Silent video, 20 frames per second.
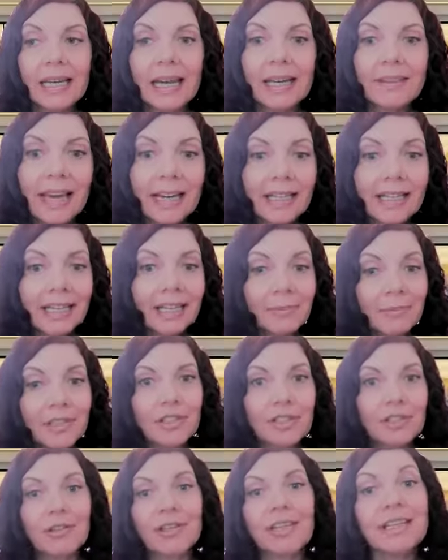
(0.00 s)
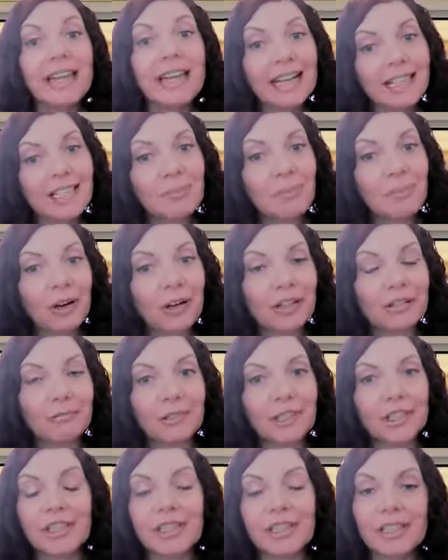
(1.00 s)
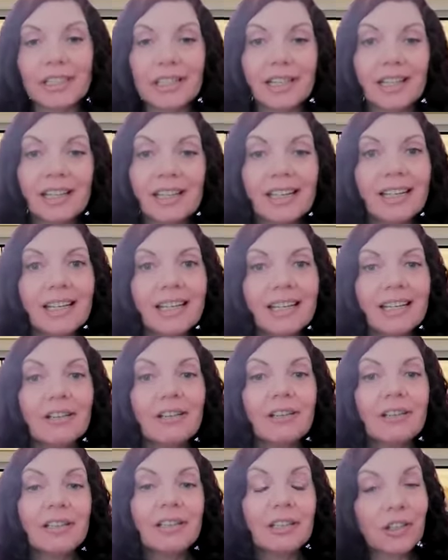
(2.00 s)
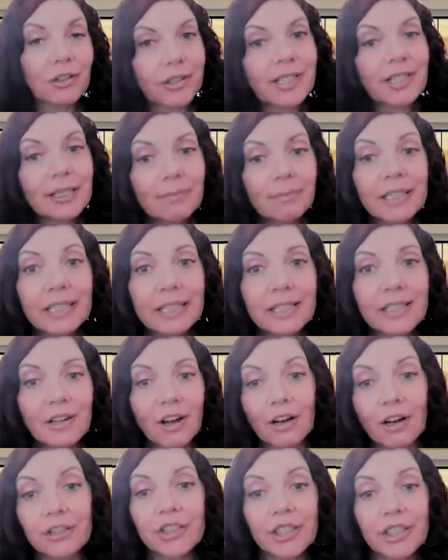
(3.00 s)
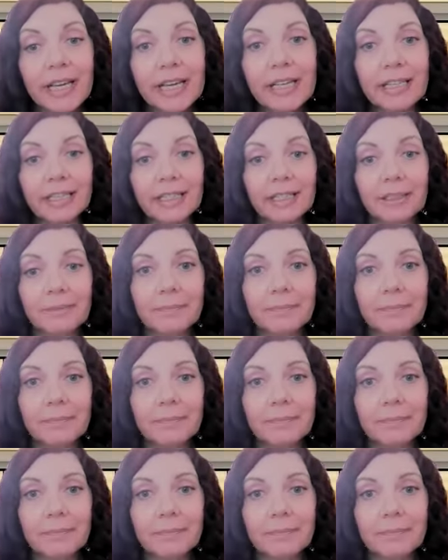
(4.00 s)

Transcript: And that comes to the next part, which is your sleep needs are genetic.